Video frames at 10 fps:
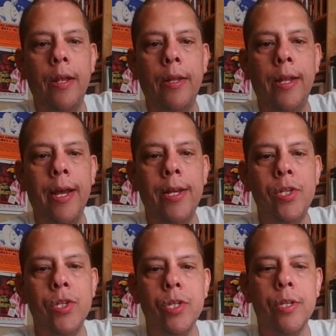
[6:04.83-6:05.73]

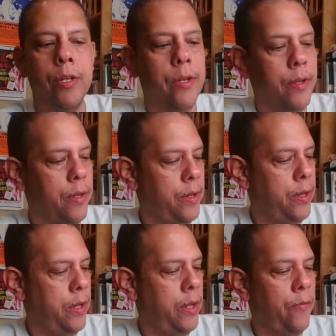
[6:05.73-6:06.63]
nice, I
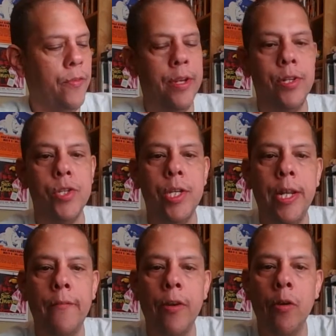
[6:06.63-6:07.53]
don't know if you can see
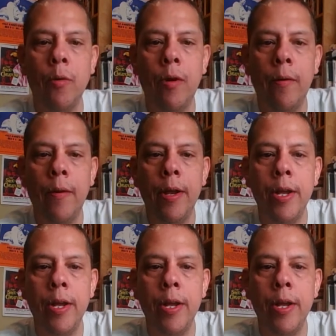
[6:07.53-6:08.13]
that very well,